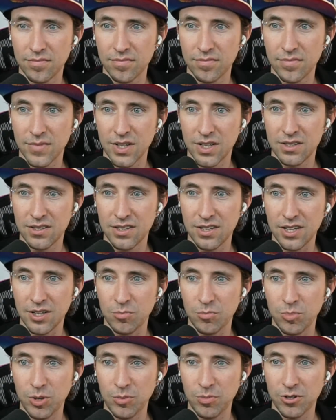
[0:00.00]
Let's see.
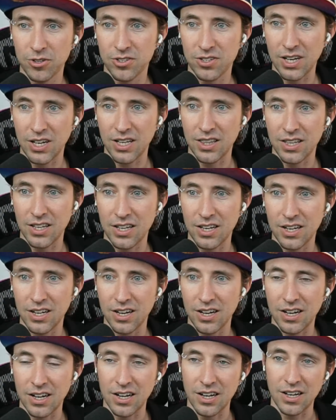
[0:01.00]
People saying
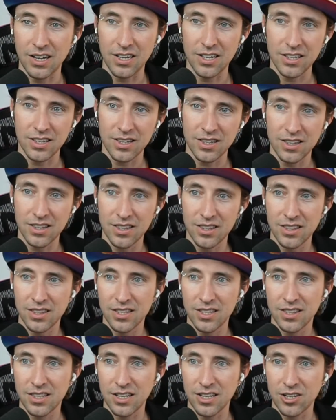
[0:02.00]
that
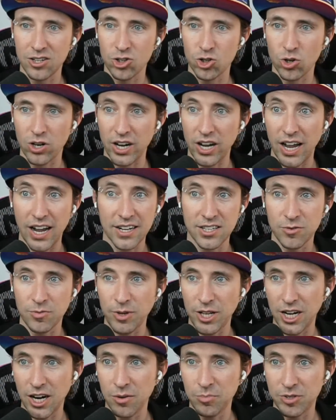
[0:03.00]
that they enjoy Hex
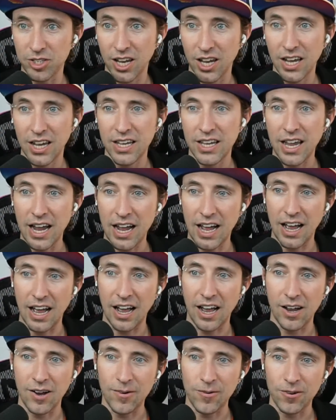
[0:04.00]
meetups.
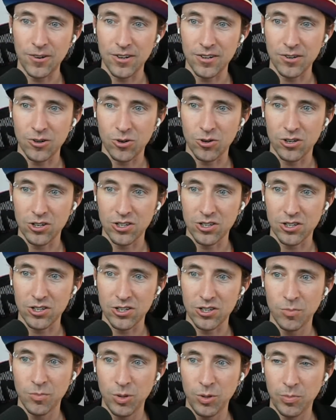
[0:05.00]
Yeah, of course,
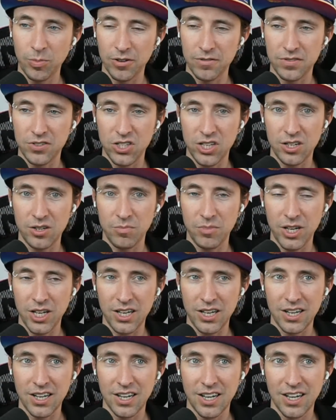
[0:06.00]
people have
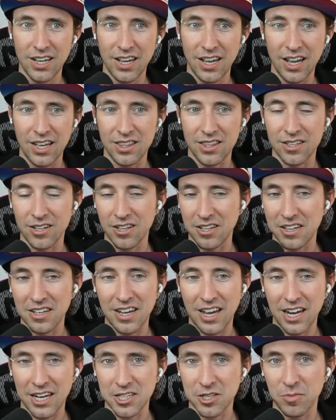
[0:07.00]
seen me at
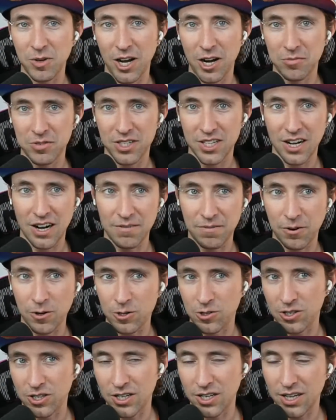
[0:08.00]
the Hex meetups that I've
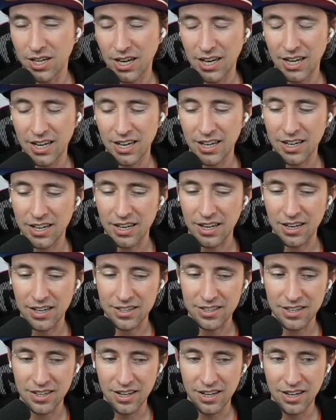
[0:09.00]
hosted,
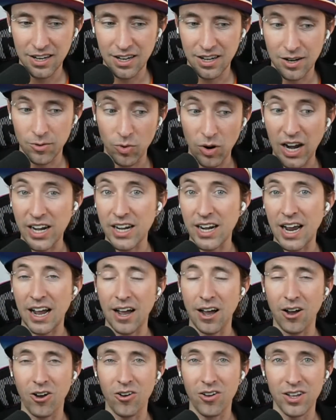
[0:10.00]
and right
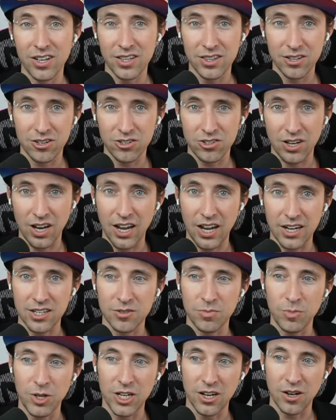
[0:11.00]
now there's a Hex
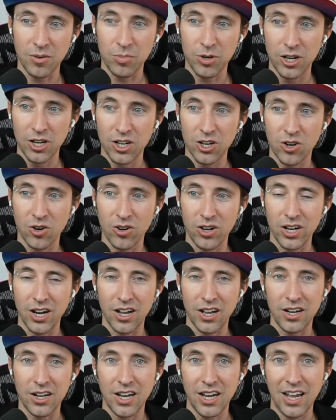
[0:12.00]
meetup going
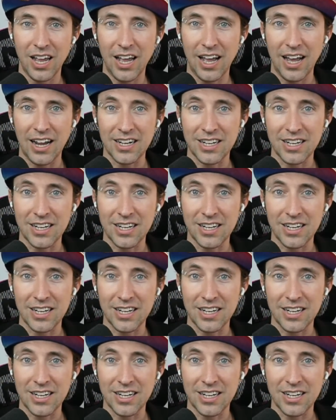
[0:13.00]
on at